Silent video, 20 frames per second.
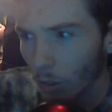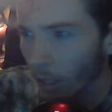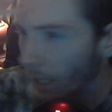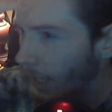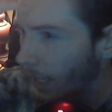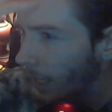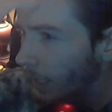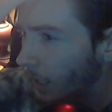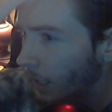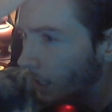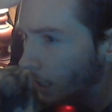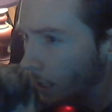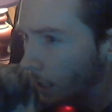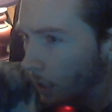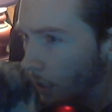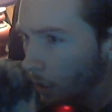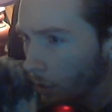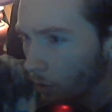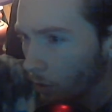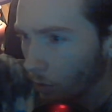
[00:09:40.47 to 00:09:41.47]
hat,
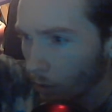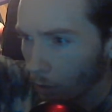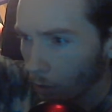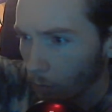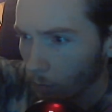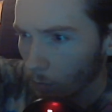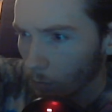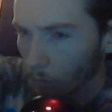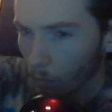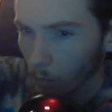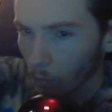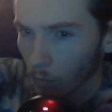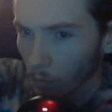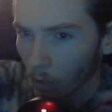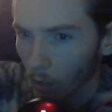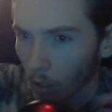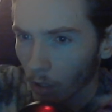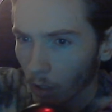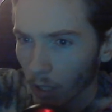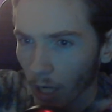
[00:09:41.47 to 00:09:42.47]

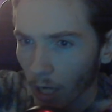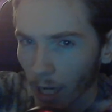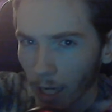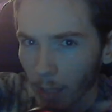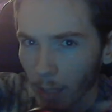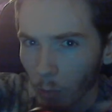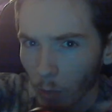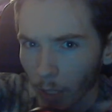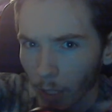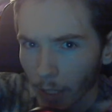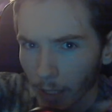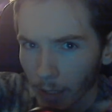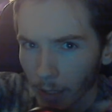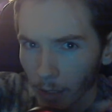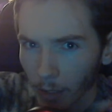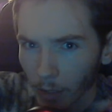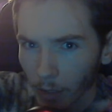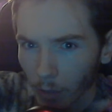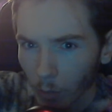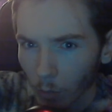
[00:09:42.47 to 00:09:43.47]
on the highway
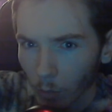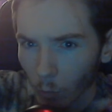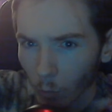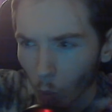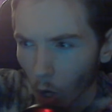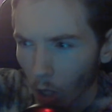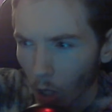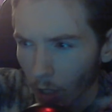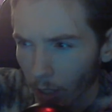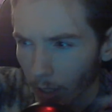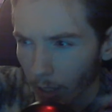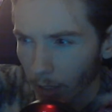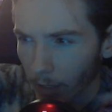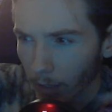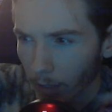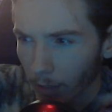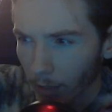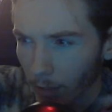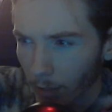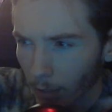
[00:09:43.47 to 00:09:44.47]
walking?
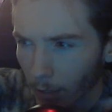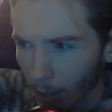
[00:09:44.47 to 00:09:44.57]
And